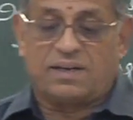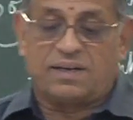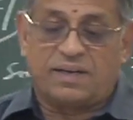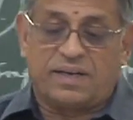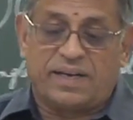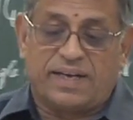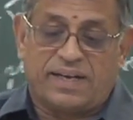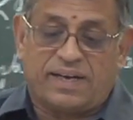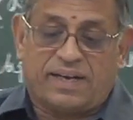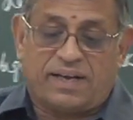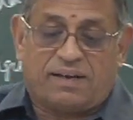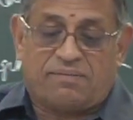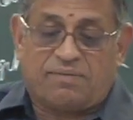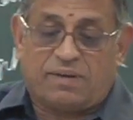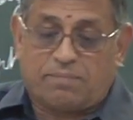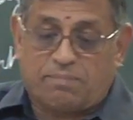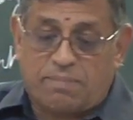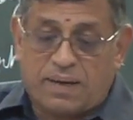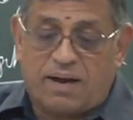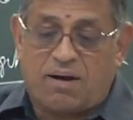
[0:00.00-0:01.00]
India,
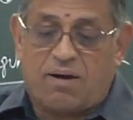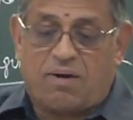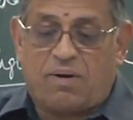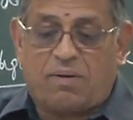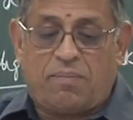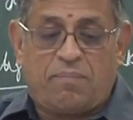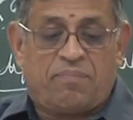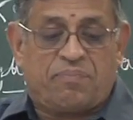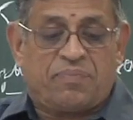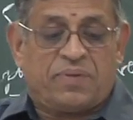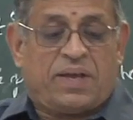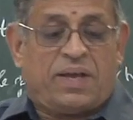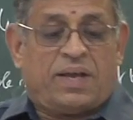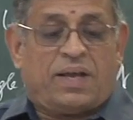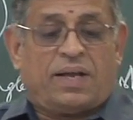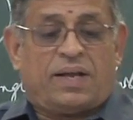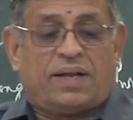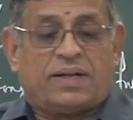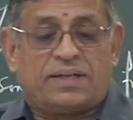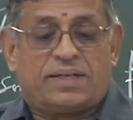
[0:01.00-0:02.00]
Bengal.
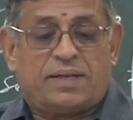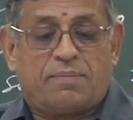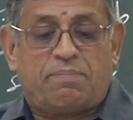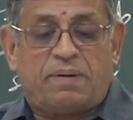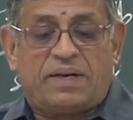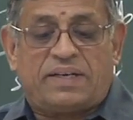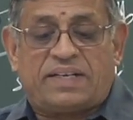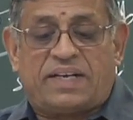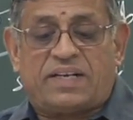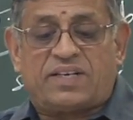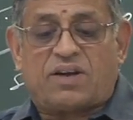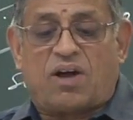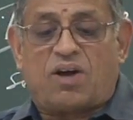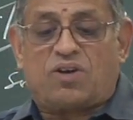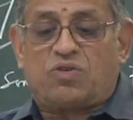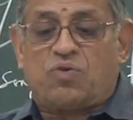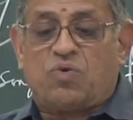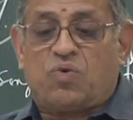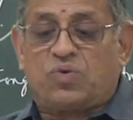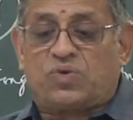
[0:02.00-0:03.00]
The British,
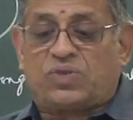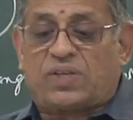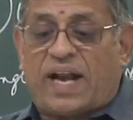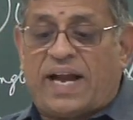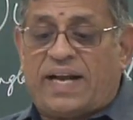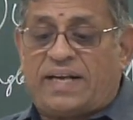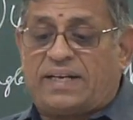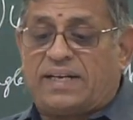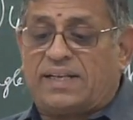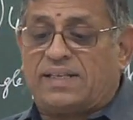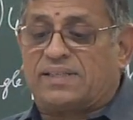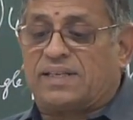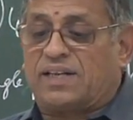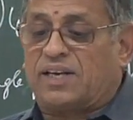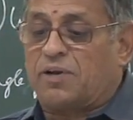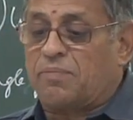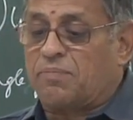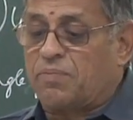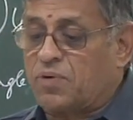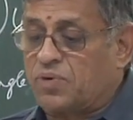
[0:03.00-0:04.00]
on whose writings
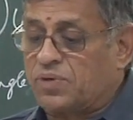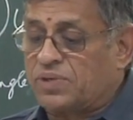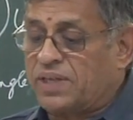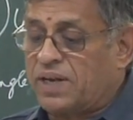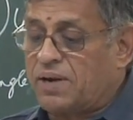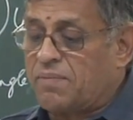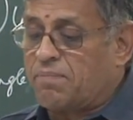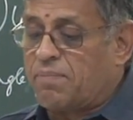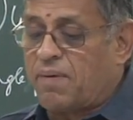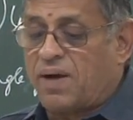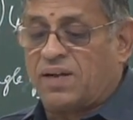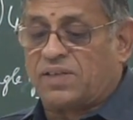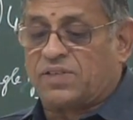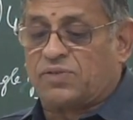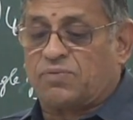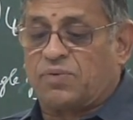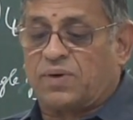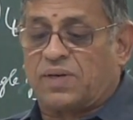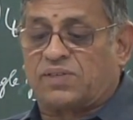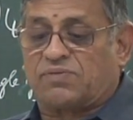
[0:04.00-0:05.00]
and reports
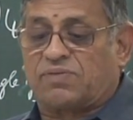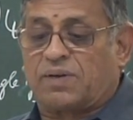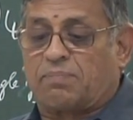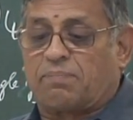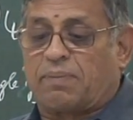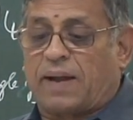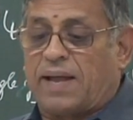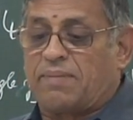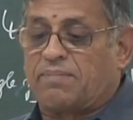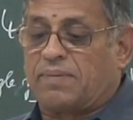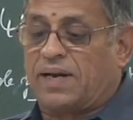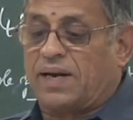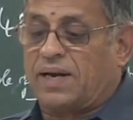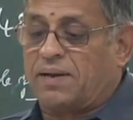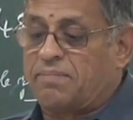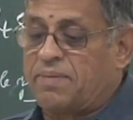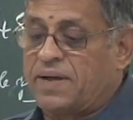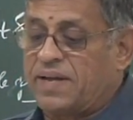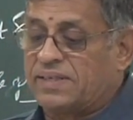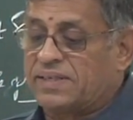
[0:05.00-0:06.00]
Dharampal's works were
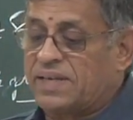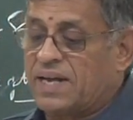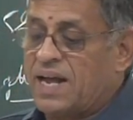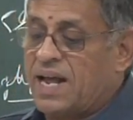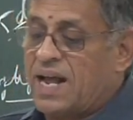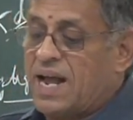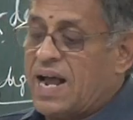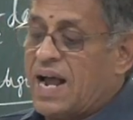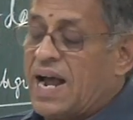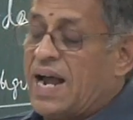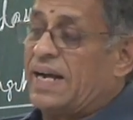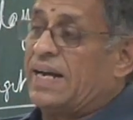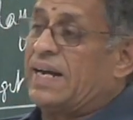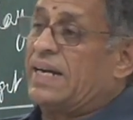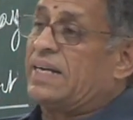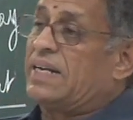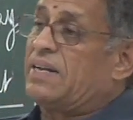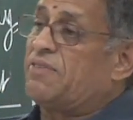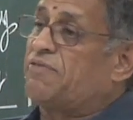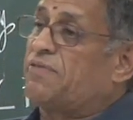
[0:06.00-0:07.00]
primarily based, had a
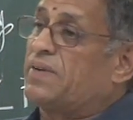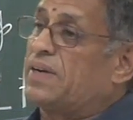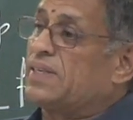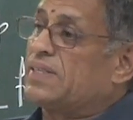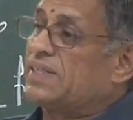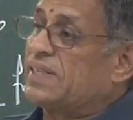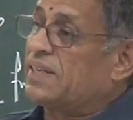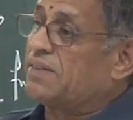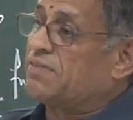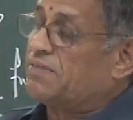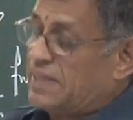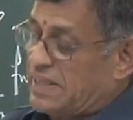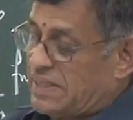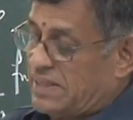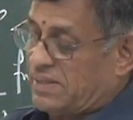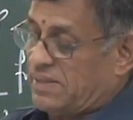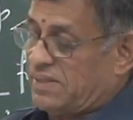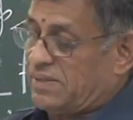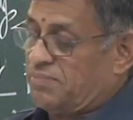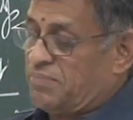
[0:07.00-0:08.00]
different set of
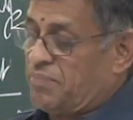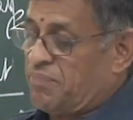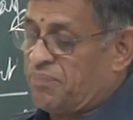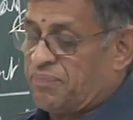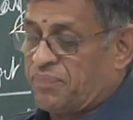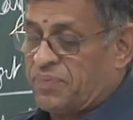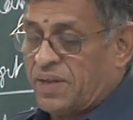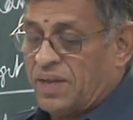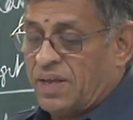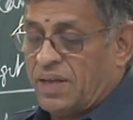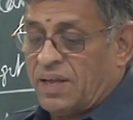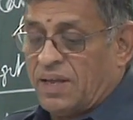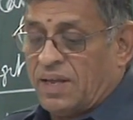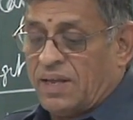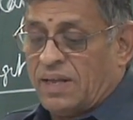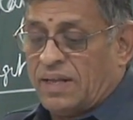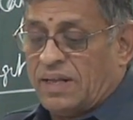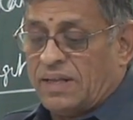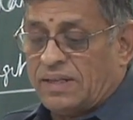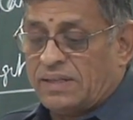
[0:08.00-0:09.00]
interests.
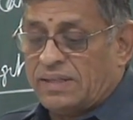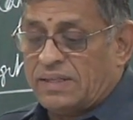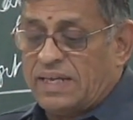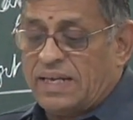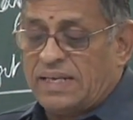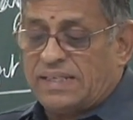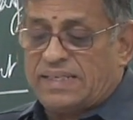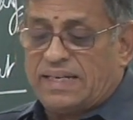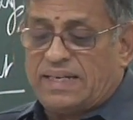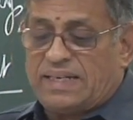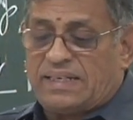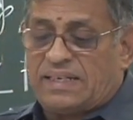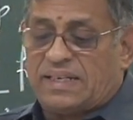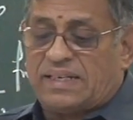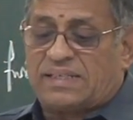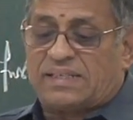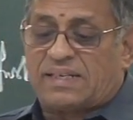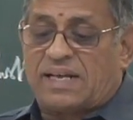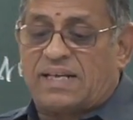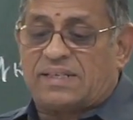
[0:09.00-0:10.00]
These
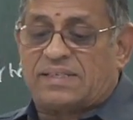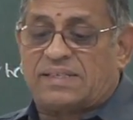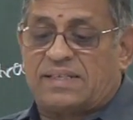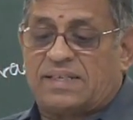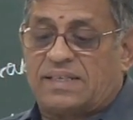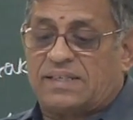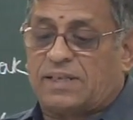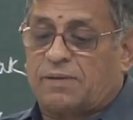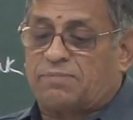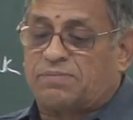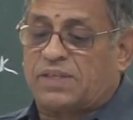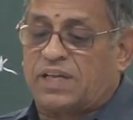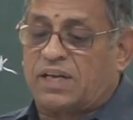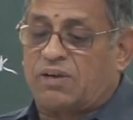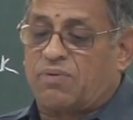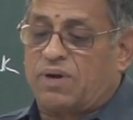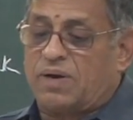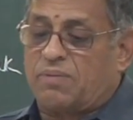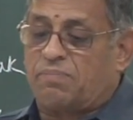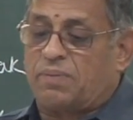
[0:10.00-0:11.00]
interests, as the
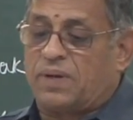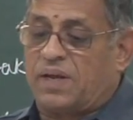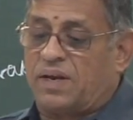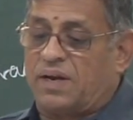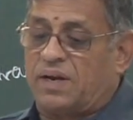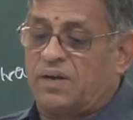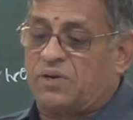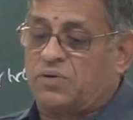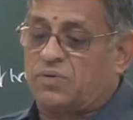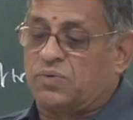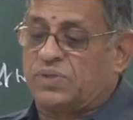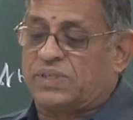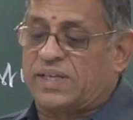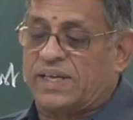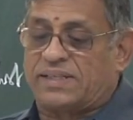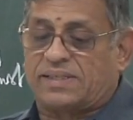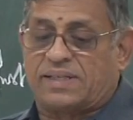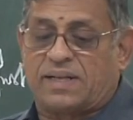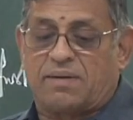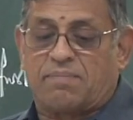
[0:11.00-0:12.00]
subsequent period too,
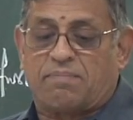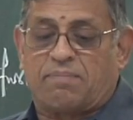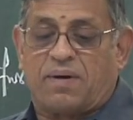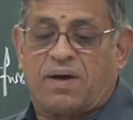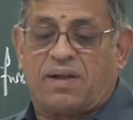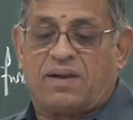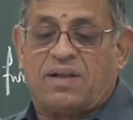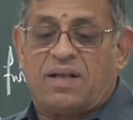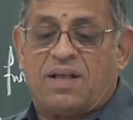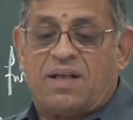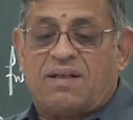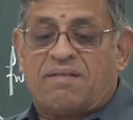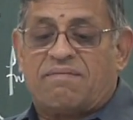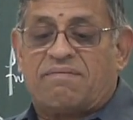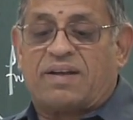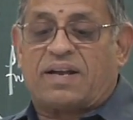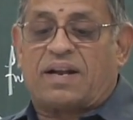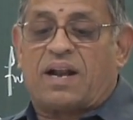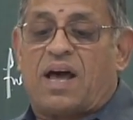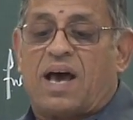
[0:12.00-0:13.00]
says Dharampal,
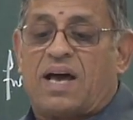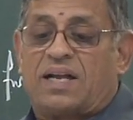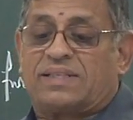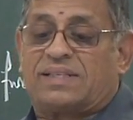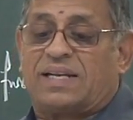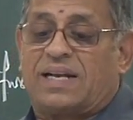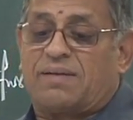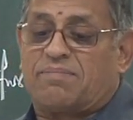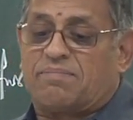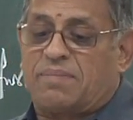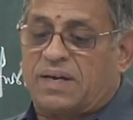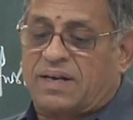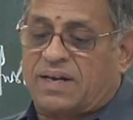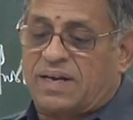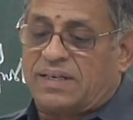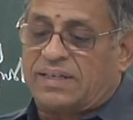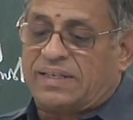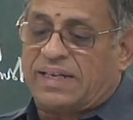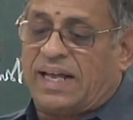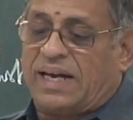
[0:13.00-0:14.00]
were largely
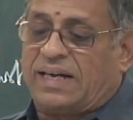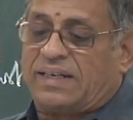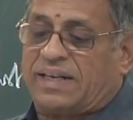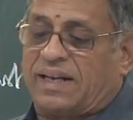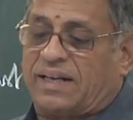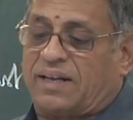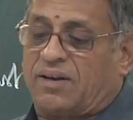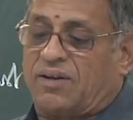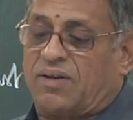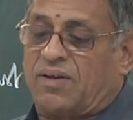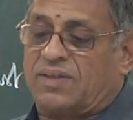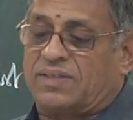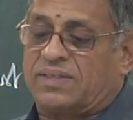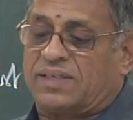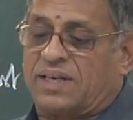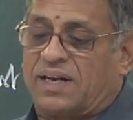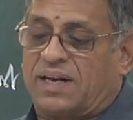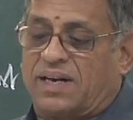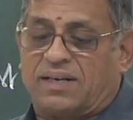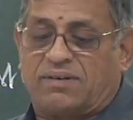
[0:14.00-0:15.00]
mercantile,
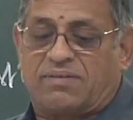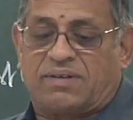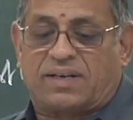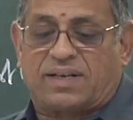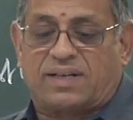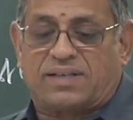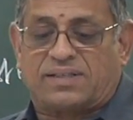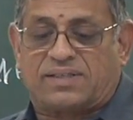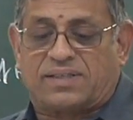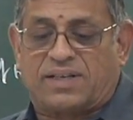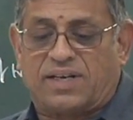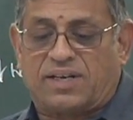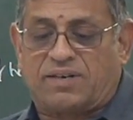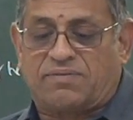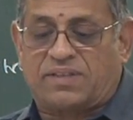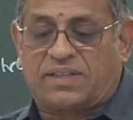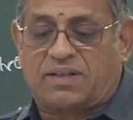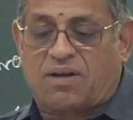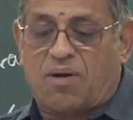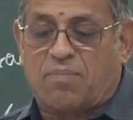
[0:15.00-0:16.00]
technological, and were concerned
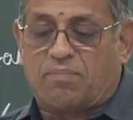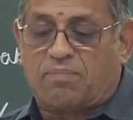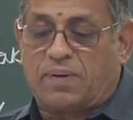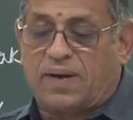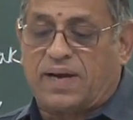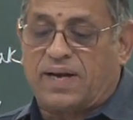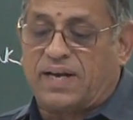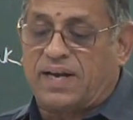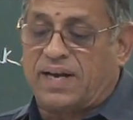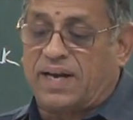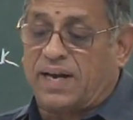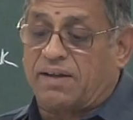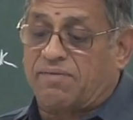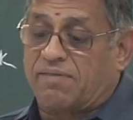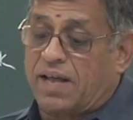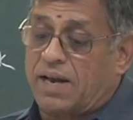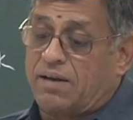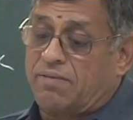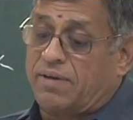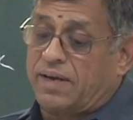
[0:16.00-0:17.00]
with comprehending and
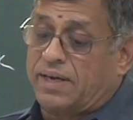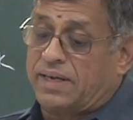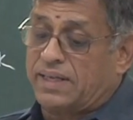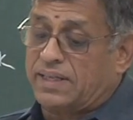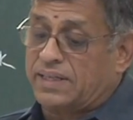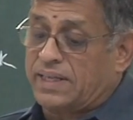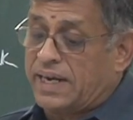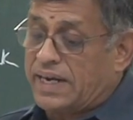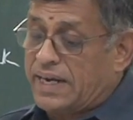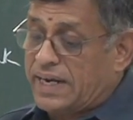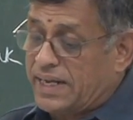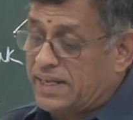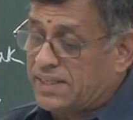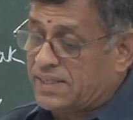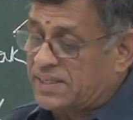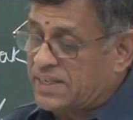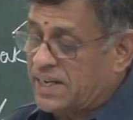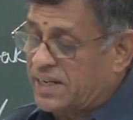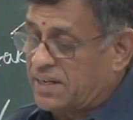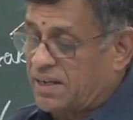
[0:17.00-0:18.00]
evaluating the Indian
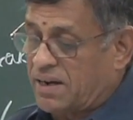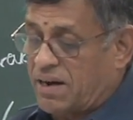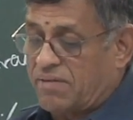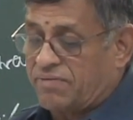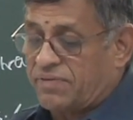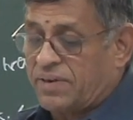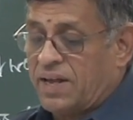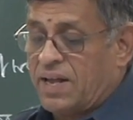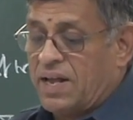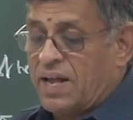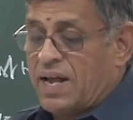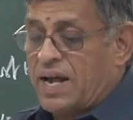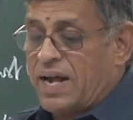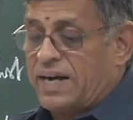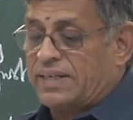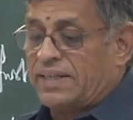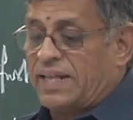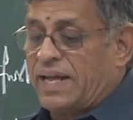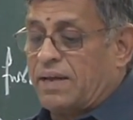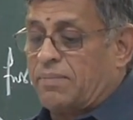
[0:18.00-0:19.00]
statecraft
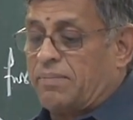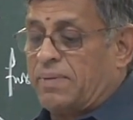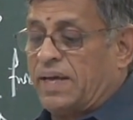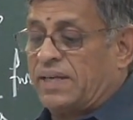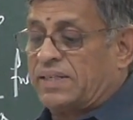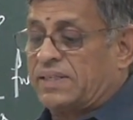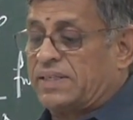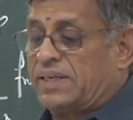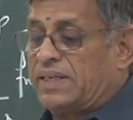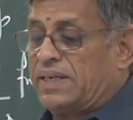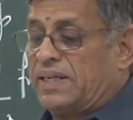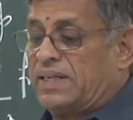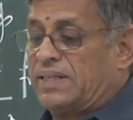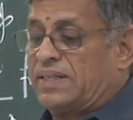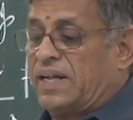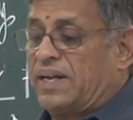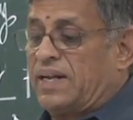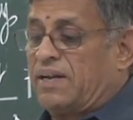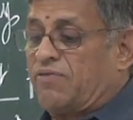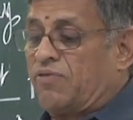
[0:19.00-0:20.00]
and thereby extending
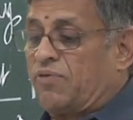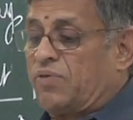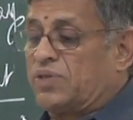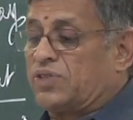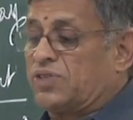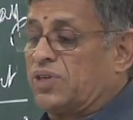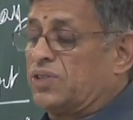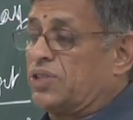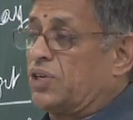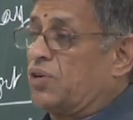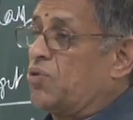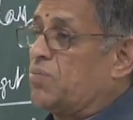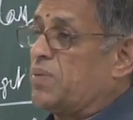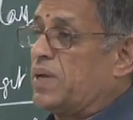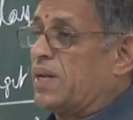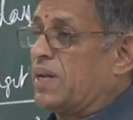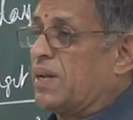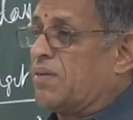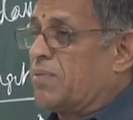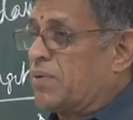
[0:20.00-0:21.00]
their influence on the
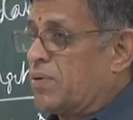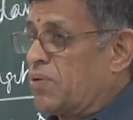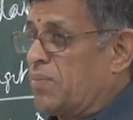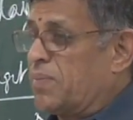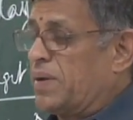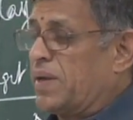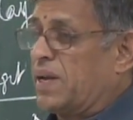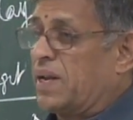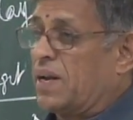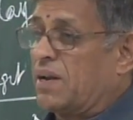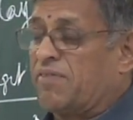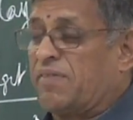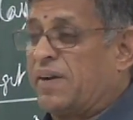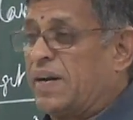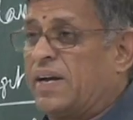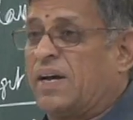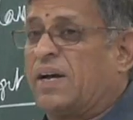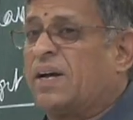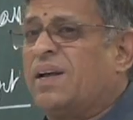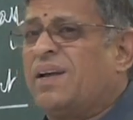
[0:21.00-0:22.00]
dominion of
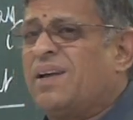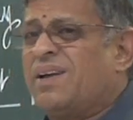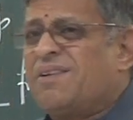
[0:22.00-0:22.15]
India.